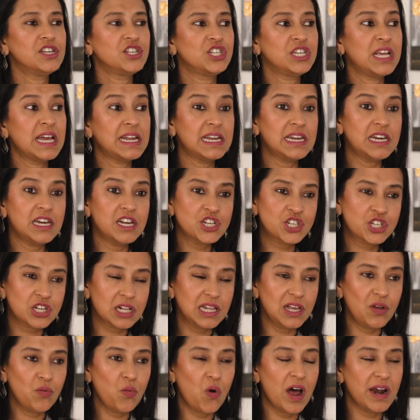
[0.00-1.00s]
She had
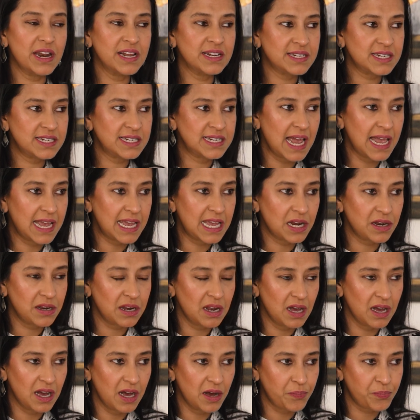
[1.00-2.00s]
initially wanted to take it
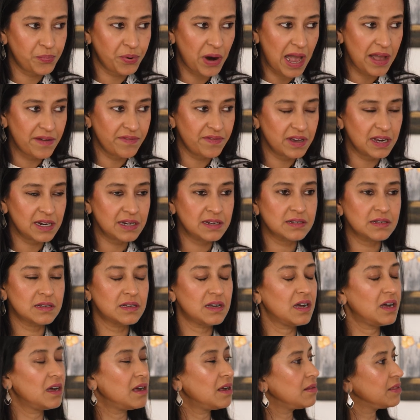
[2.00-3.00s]
private.
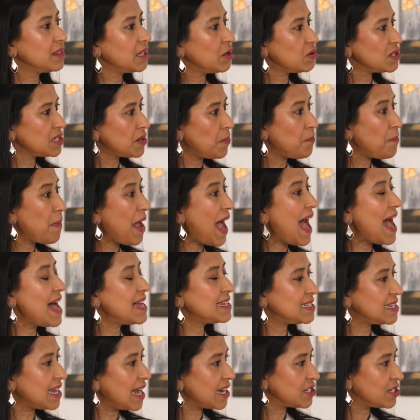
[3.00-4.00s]
There was a
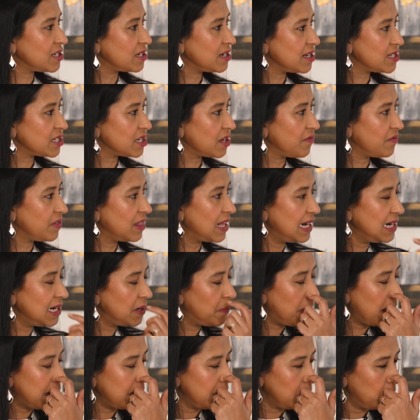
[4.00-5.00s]
mass exodus of the
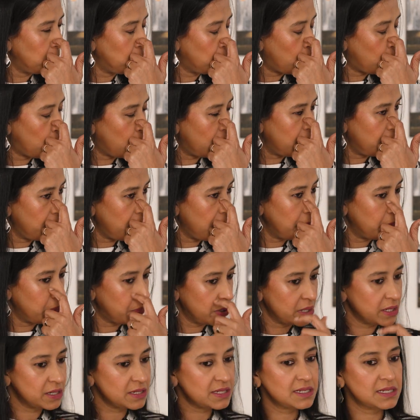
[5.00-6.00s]
independent board
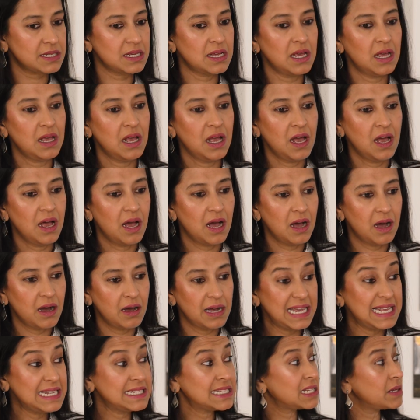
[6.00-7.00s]
members
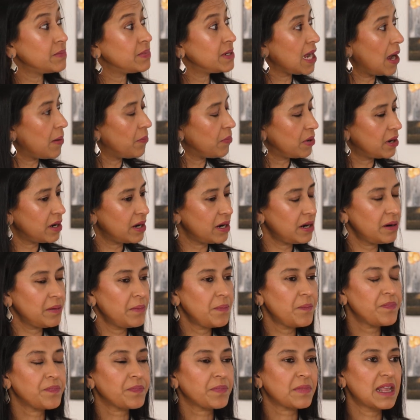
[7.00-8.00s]
in September.
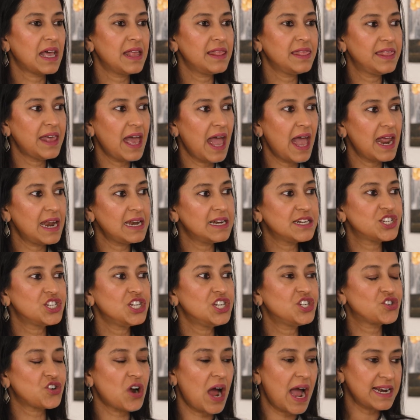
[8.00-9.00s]
And then
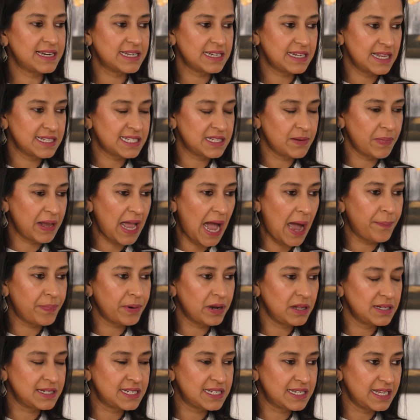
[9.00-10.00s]
she tried to get some
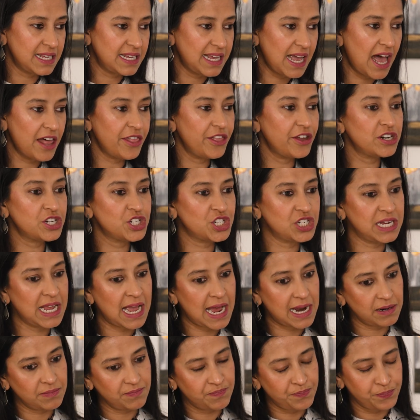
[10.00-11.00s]
capital together. She
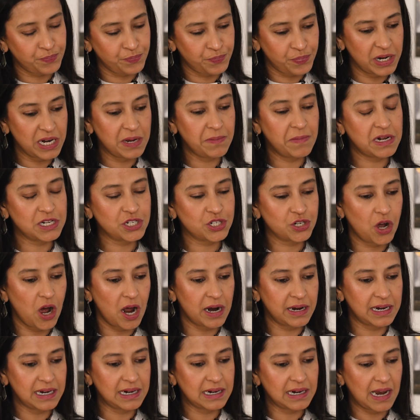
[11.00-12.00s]
had pretty much
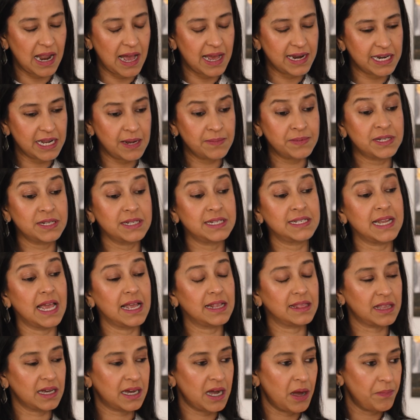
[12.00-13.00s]
gotten it lined up to
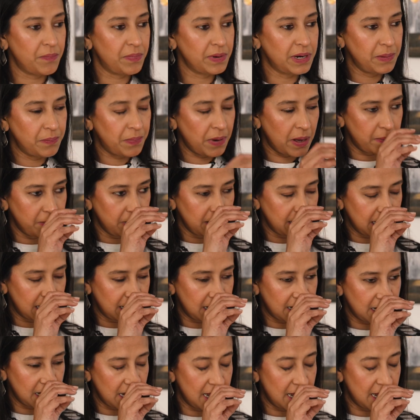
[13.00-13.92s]
take the company public.